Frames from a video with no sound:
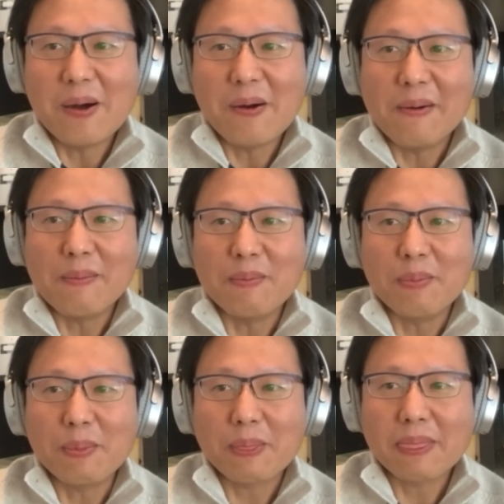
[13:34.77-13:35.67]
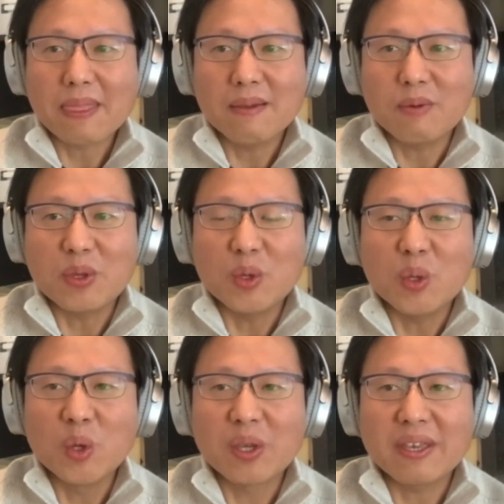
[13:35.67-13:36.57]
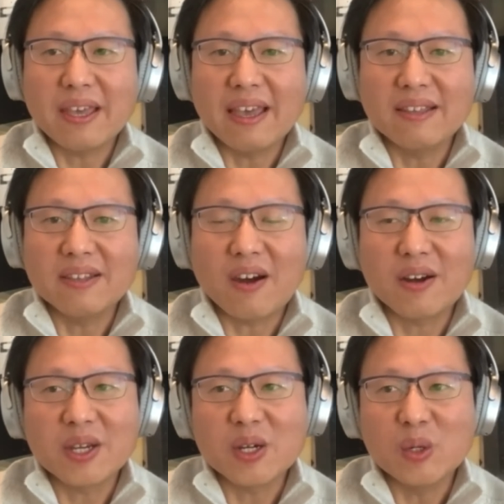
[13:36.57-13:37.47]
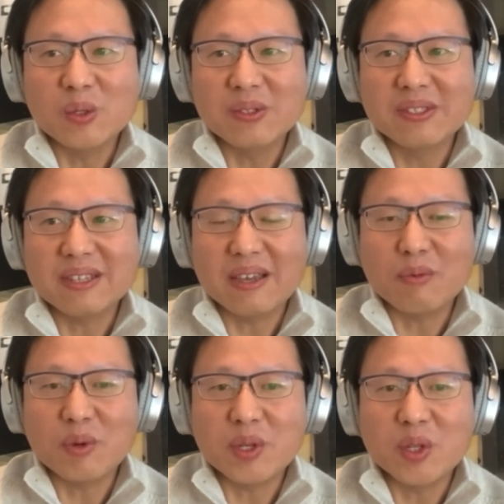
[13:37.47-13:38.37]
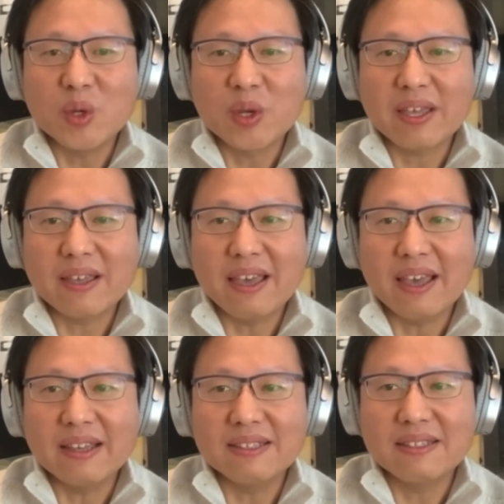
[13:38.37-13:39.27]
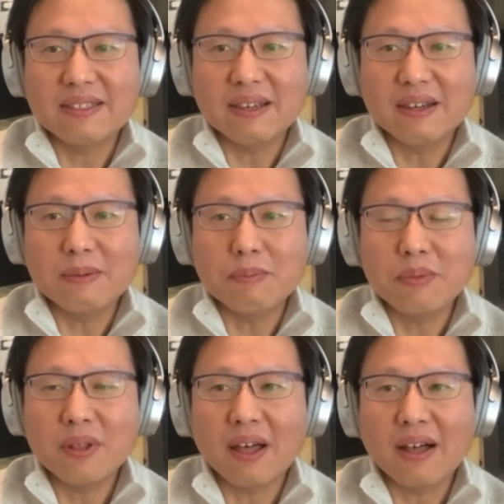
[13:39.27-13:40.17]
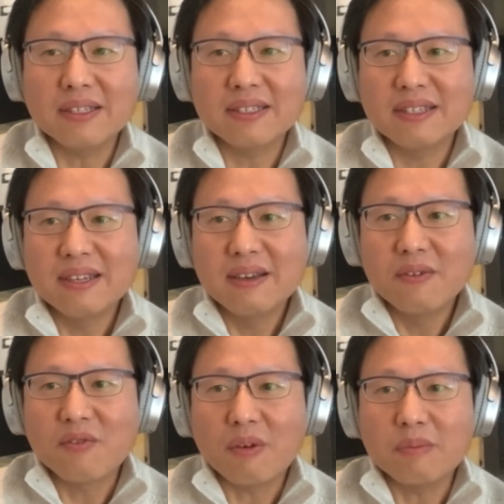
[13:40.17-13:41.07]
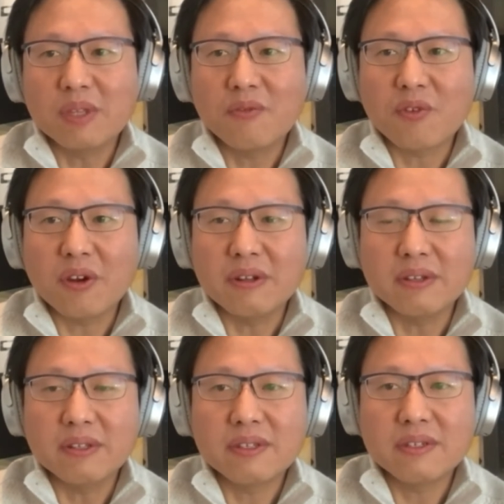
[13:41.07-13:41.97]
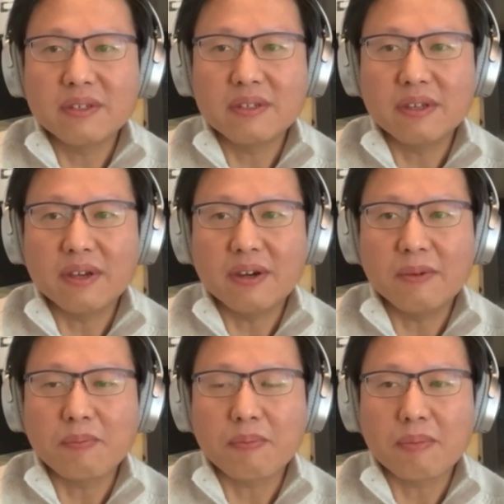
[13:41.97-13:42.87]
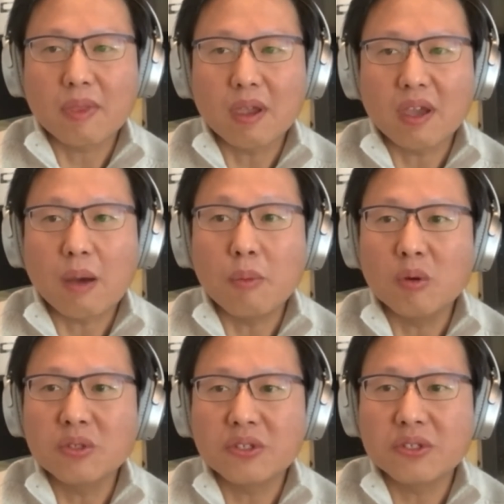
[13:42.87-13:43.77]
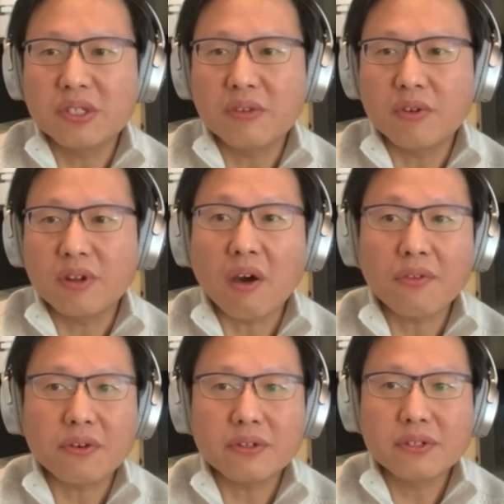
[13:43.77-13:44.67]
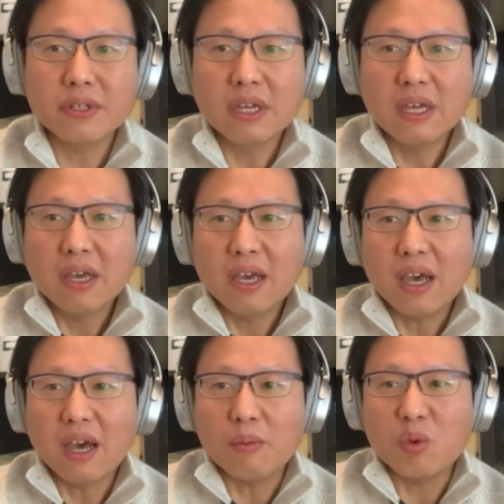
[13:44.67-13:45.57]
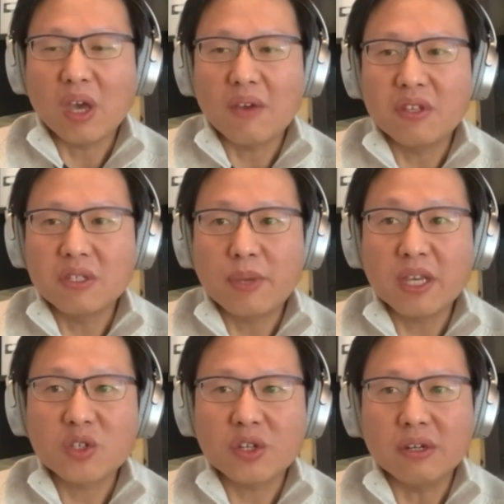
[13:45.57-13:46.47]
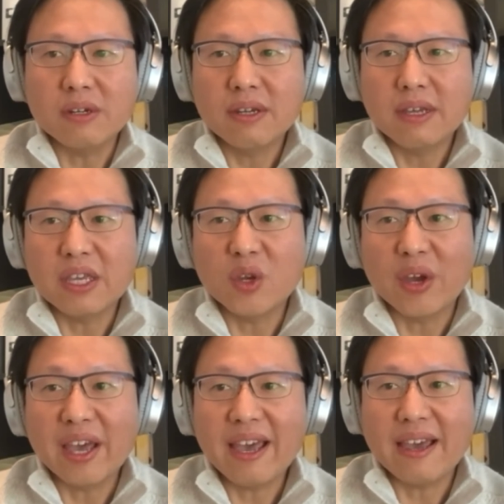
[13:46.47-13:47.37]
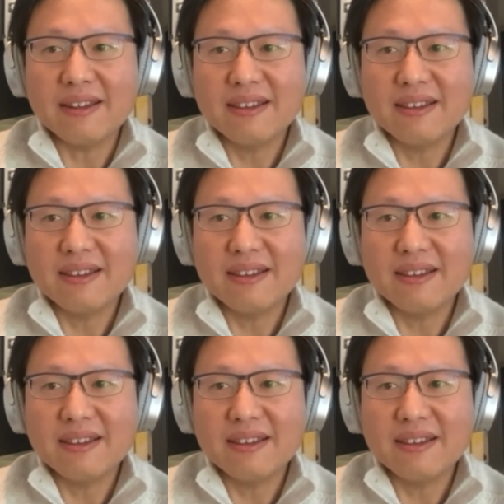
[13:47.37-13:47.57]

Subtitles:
Um, when you look at articles and when you look at plots from different um, composers, different authors, you have this picture in your head